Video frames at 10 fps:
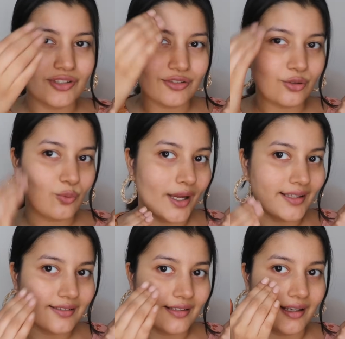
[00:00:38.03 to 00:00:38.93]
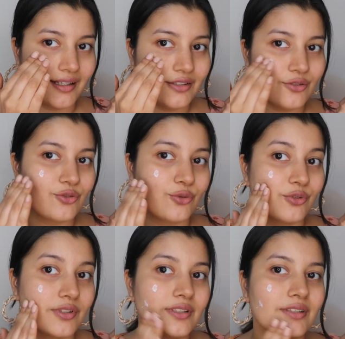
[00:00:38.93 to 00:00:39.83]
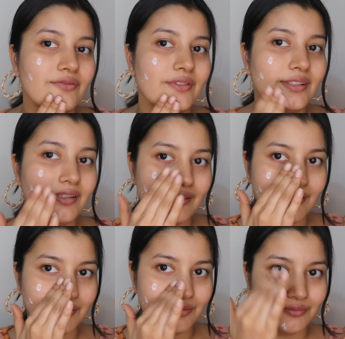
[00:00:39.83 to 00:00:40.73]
just on one side, to show you the difference.